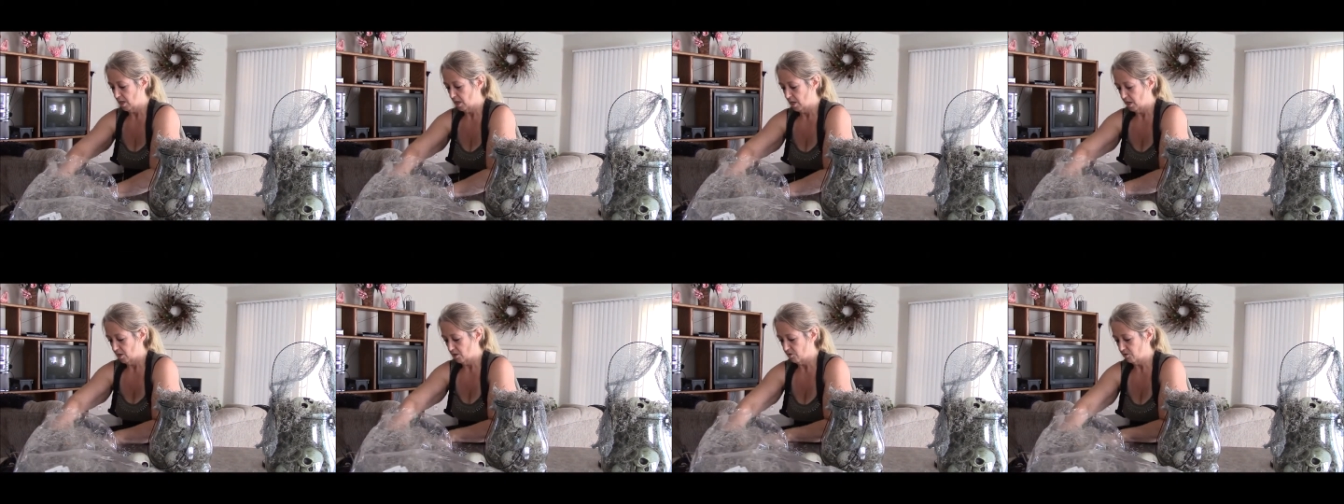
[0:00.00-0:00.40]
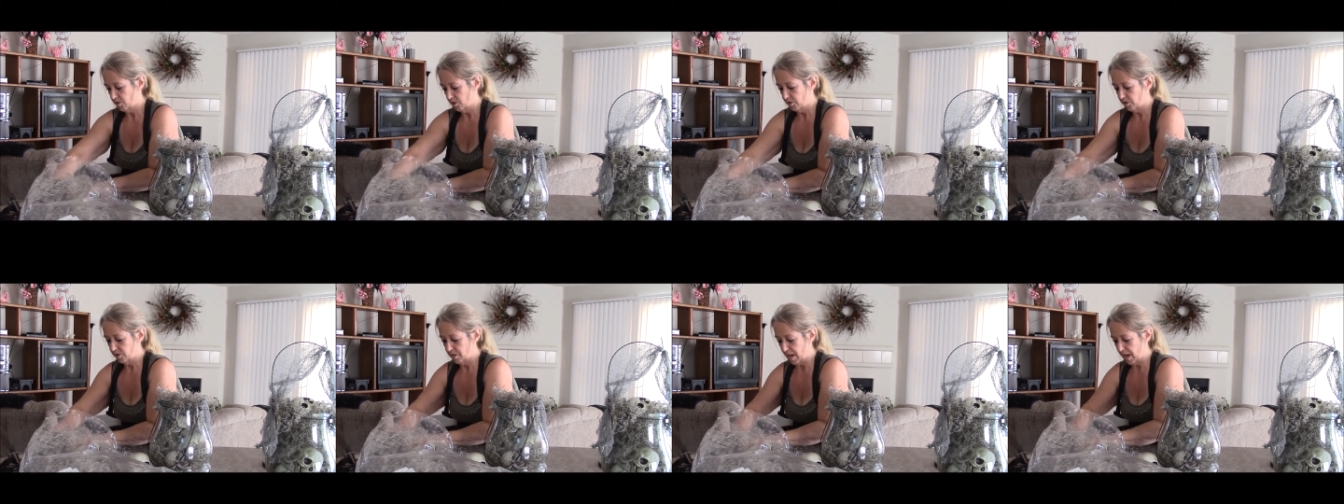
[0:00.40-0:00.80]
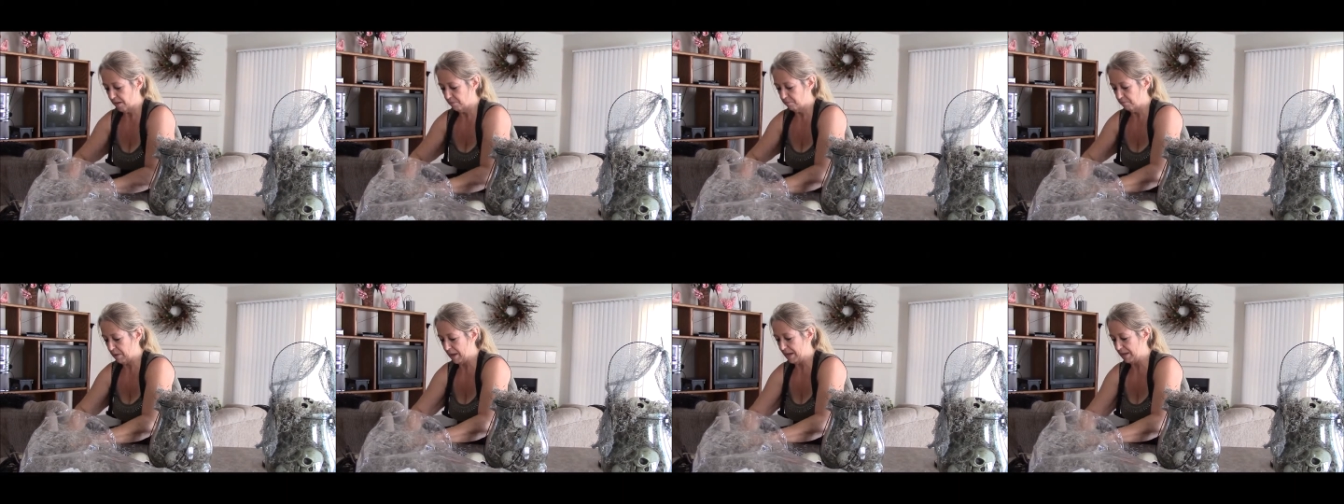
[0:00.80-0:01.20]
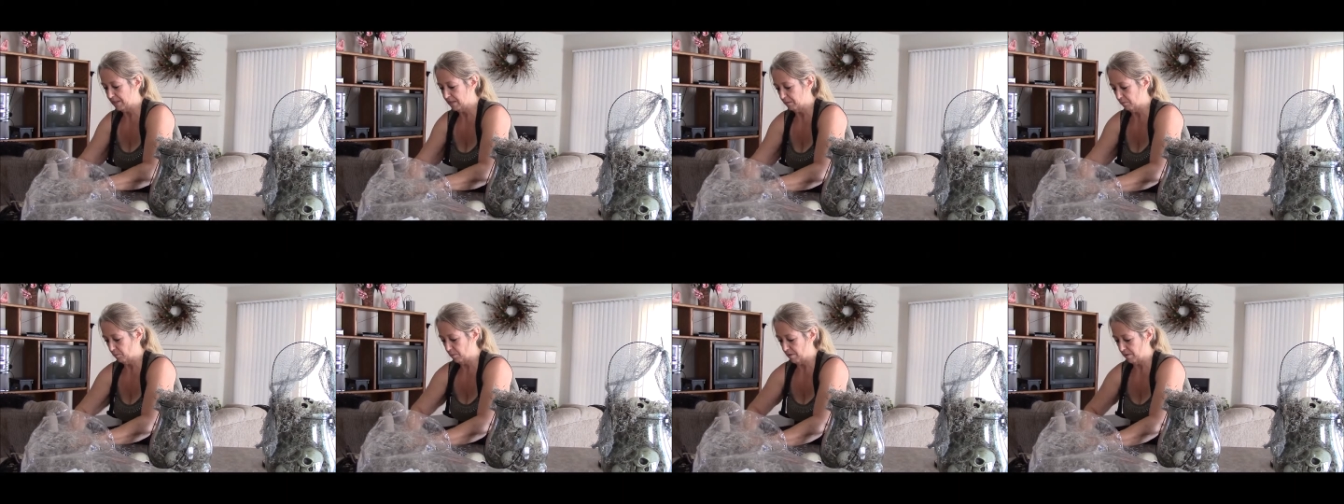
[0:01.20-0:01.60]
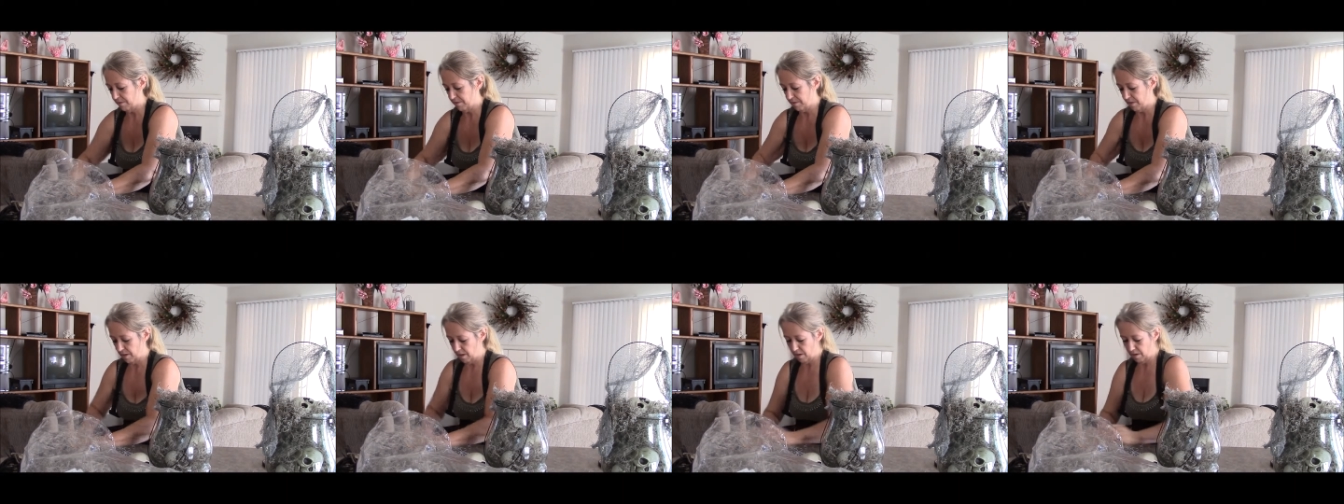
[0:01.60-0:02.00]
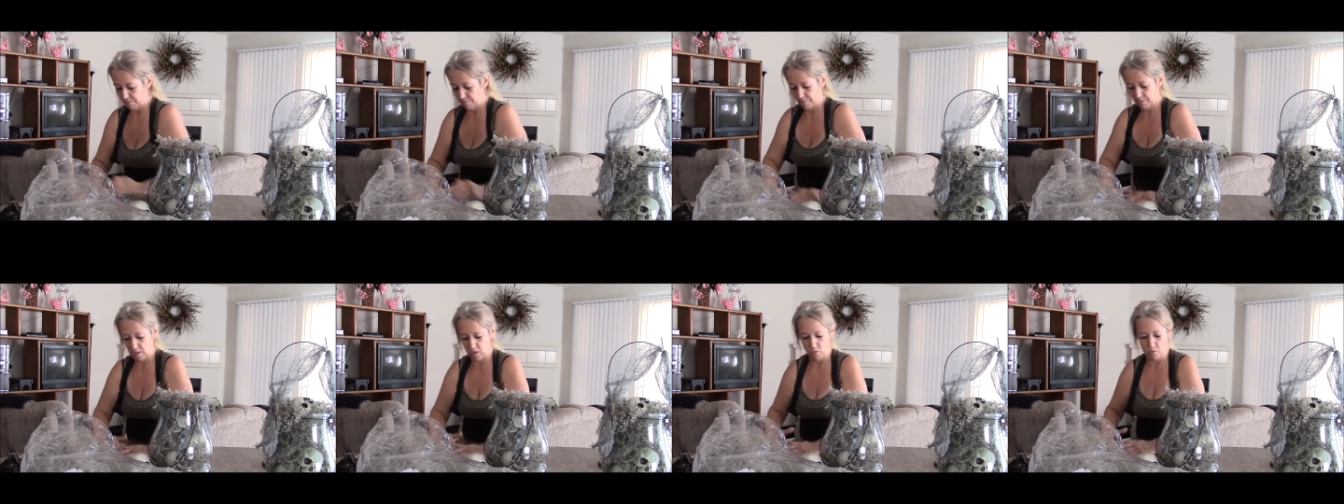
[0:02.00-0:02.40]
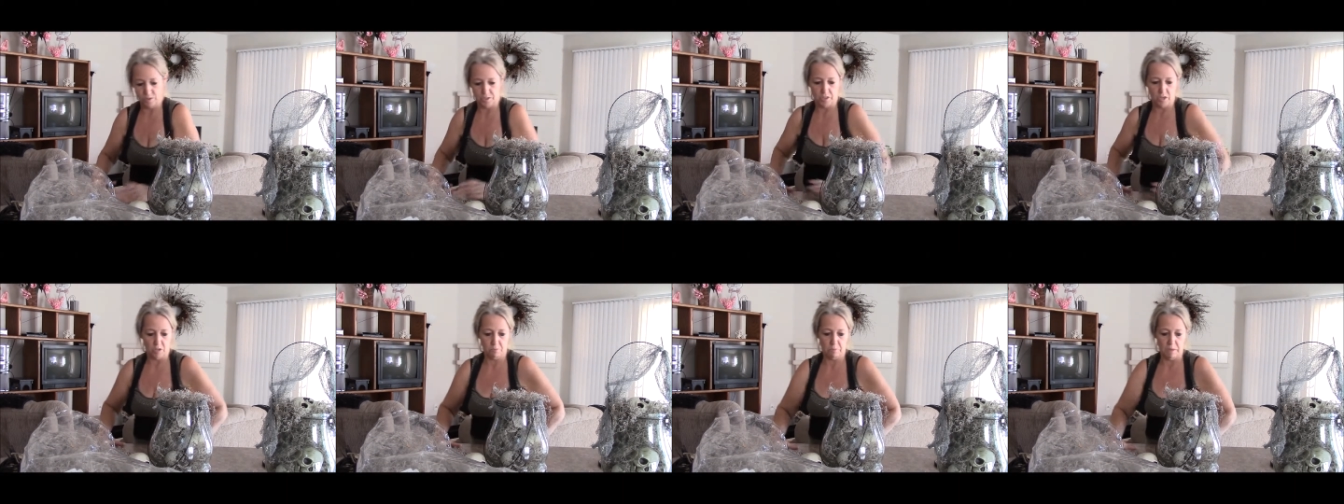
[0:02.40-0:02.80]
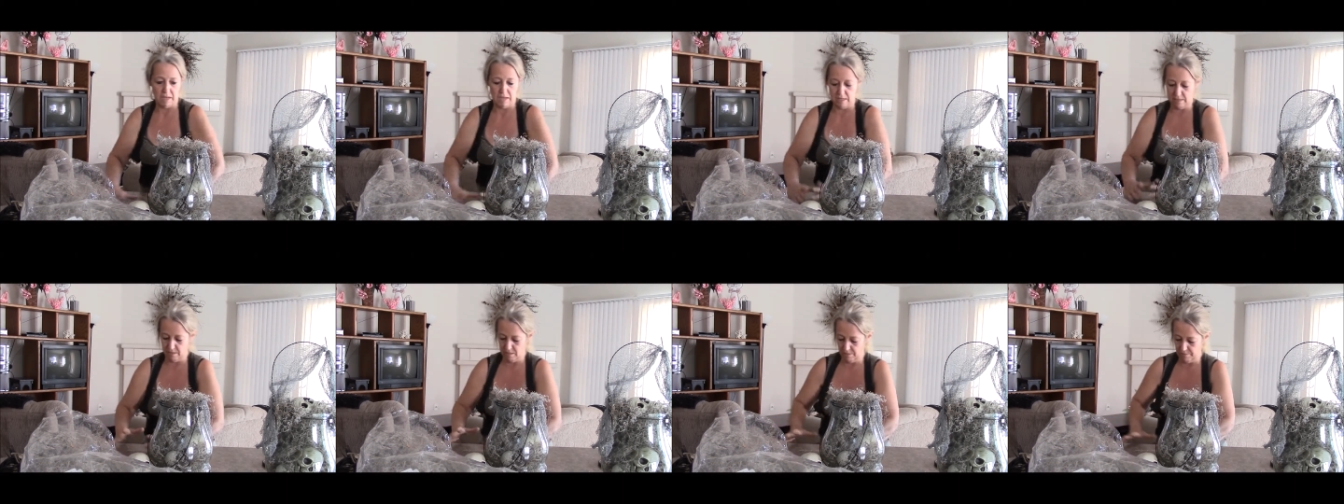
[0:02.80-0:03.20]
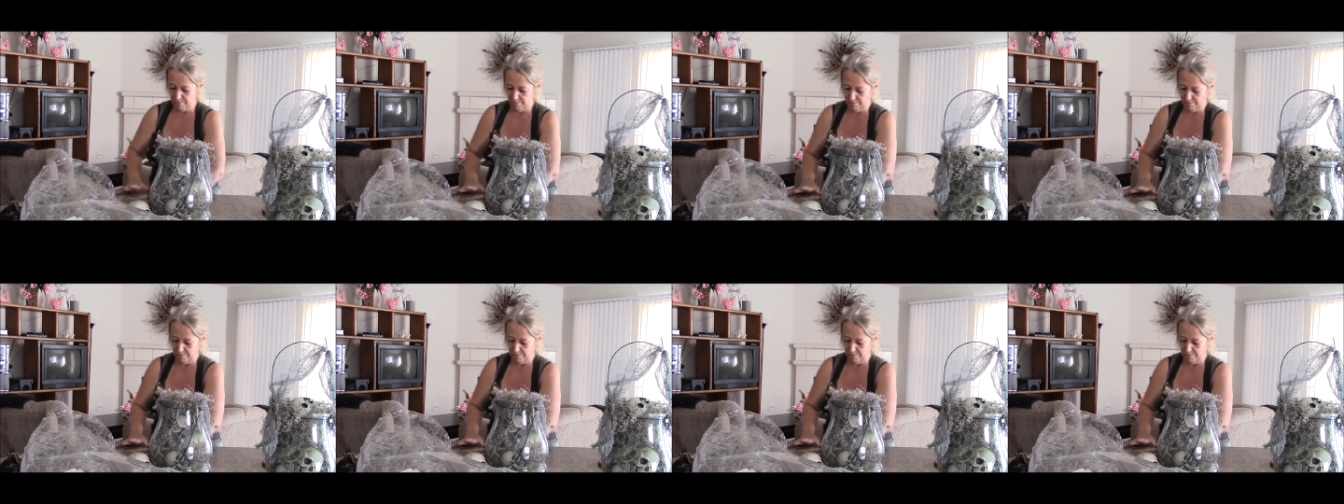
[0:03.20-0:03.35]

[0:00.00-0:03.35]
You could do that, paint them with glow-in-the-dark paint.